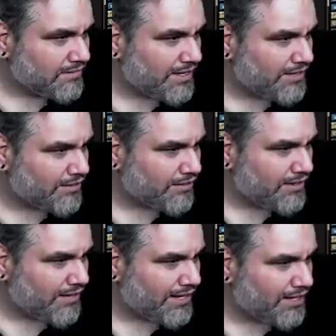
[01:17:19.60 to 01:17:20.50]
And either,
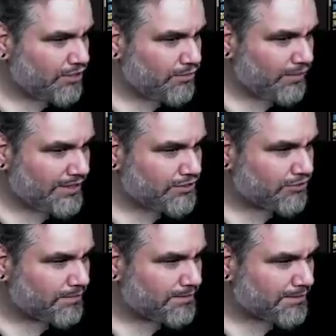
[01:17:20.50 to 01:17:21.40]
and like, you waste
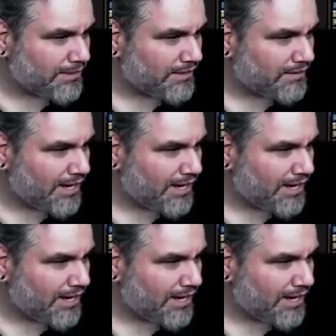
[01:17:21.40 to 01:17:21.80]
your Cryptic Command.